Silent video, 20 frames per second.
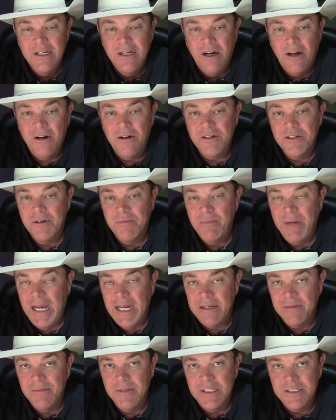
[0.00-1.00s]
All your
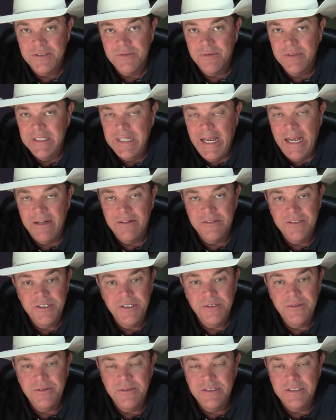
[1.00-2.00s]
back months were down
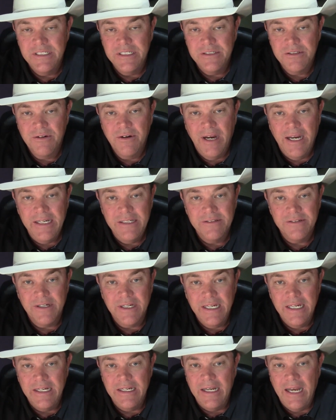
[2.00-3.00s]
too, as these grains are
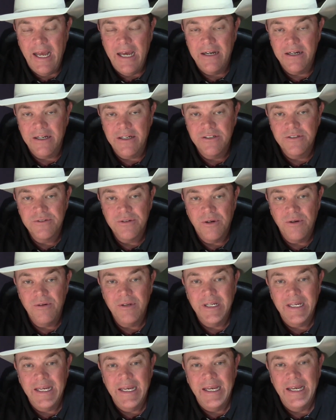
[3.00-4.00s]
getting out of control
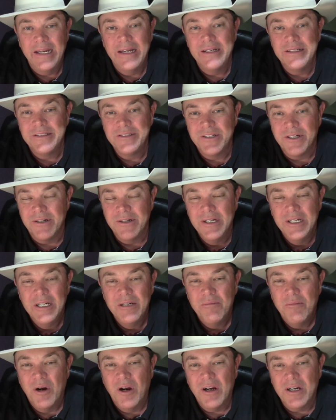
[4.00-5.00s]
again, as your
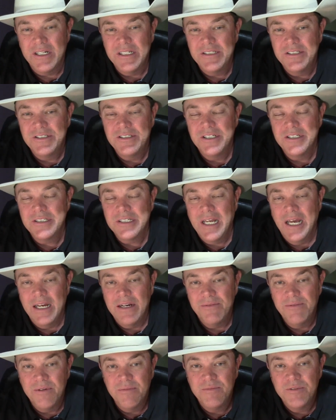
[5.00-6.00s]
market's just kind
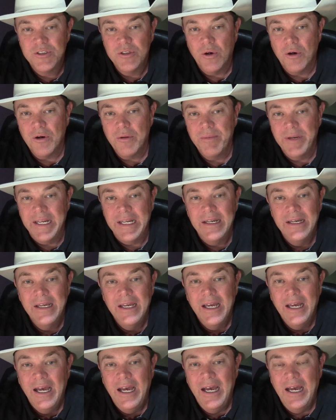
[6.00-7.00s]
of absorbing
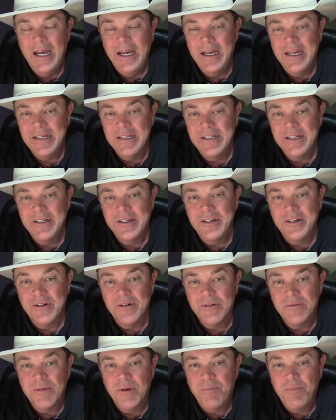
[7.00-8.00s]

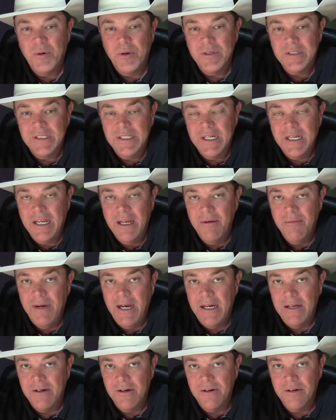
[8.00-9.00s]
your report that came
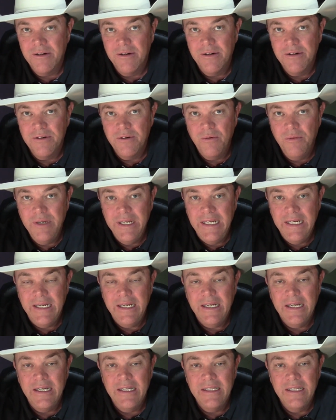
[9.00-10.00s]
out earlier in the
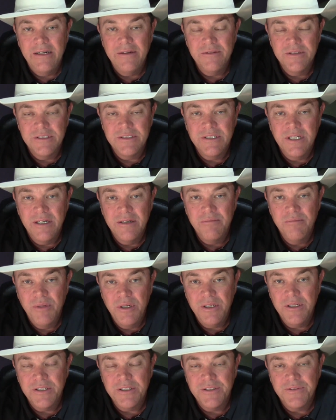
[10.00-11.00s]
week that was
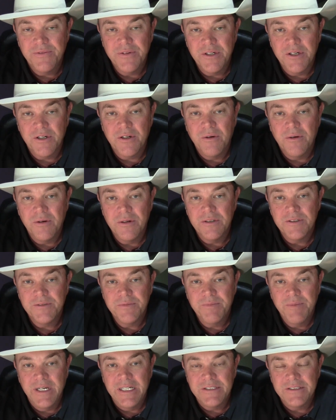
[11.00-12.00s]
bullish for your corn
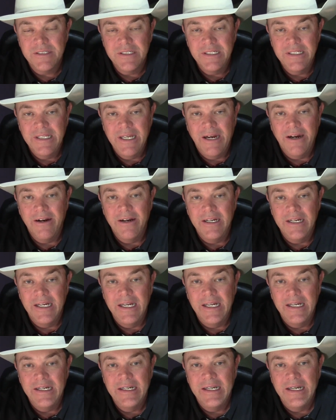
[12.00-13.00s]
especially there,
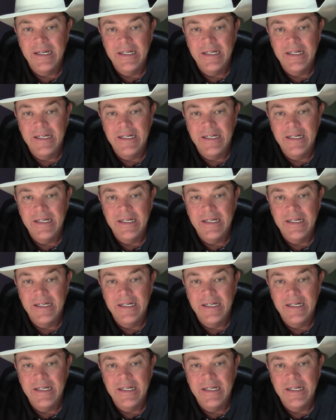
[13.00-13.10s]
and